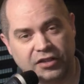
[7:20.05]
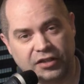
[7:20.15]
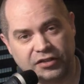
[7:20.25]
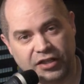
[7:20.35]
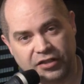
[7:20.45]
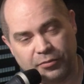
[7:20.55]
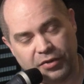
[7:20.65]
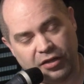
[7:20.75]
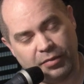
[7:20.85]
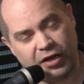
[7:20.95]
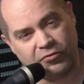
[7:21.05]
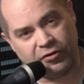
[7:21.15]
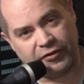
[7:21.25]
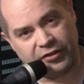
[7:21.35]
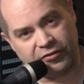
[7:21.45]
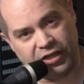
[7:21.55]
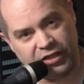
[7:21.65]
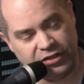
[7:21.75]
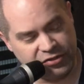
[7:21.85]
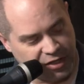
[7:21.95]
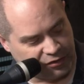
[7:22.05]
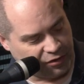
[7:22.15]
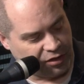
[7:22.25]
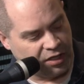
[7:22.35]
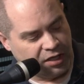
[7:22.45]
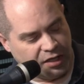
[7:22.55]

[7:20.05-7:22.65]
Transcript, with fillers: uh, get a power over Ethernet injector.